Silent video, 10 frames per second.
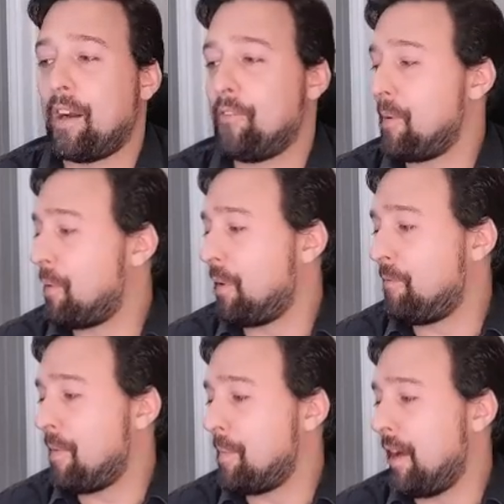I confirm I want to
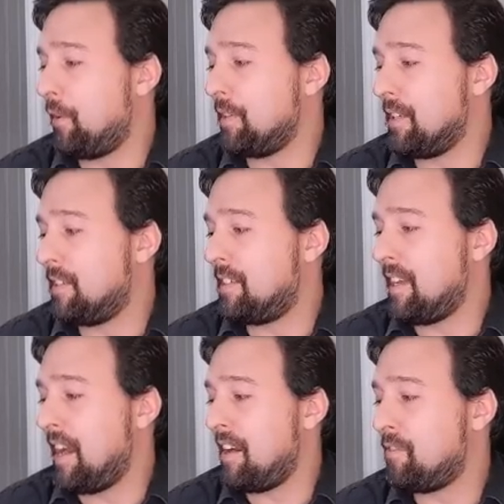leave, maybe I can just hit
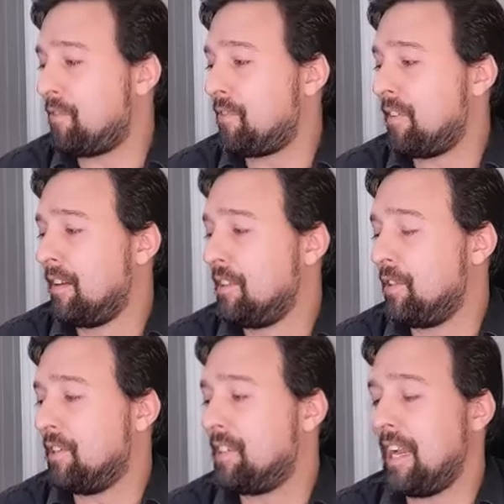save.
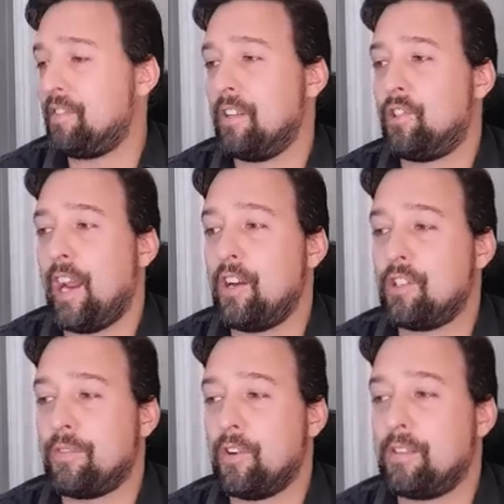So it saves the
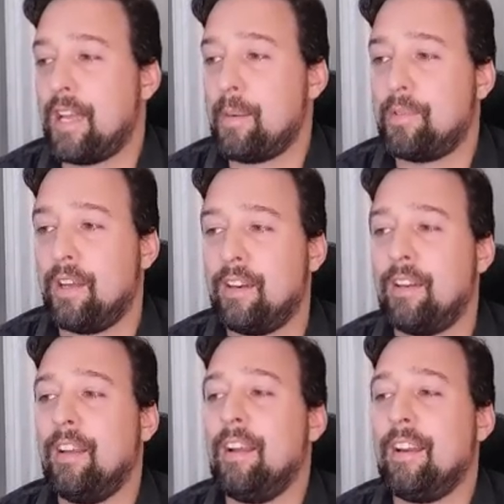changes I've already typed in.
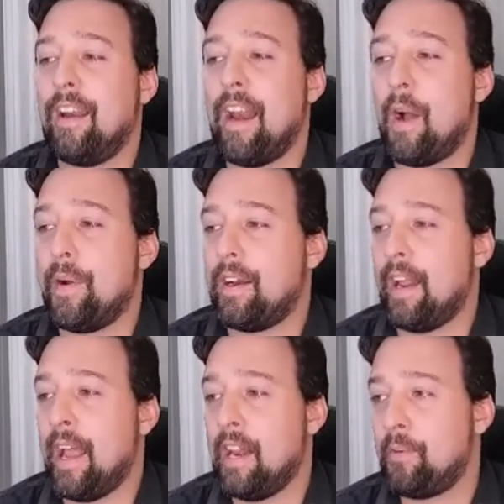Now we can
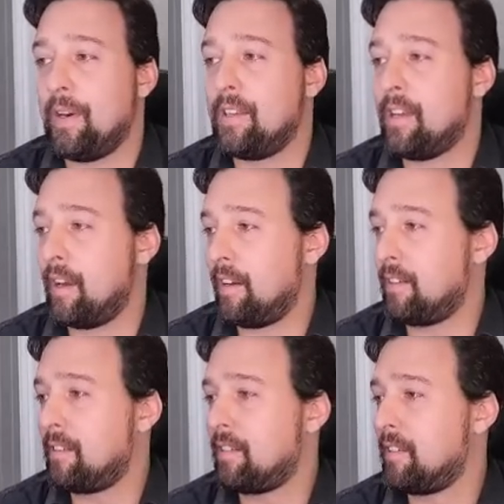edit 3D settings.